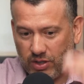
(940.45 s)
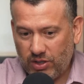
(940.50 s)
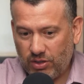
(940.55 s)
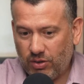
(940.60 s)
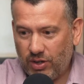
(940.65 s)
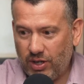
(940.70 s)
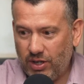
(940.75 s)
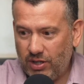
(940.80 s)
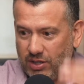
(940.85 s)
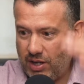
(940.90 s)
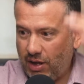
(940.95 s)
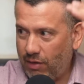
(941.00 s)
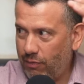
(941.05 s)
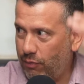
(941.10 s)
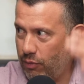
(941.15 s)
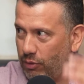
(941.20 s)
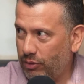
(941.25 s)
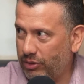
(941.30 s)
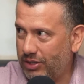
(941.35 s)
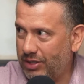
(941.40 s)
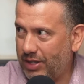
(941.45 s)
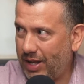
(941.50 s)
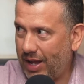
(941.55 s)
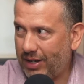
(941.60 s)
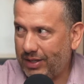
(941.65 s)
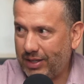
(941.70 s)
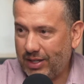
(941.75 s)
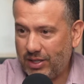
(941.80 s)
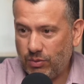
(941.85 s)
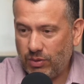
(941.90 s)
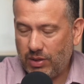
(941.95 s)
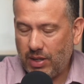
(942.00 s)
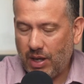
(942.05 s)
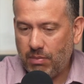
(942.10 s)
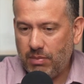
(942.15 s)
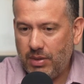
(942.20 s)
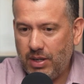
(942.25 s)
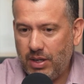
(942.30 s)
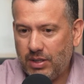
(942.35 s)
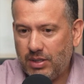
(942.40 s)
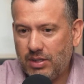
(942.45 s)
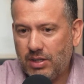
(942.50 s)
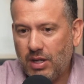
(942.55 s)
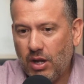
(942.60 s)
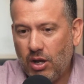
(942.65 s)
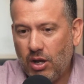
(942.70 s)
So he's that full stack. That's what that means.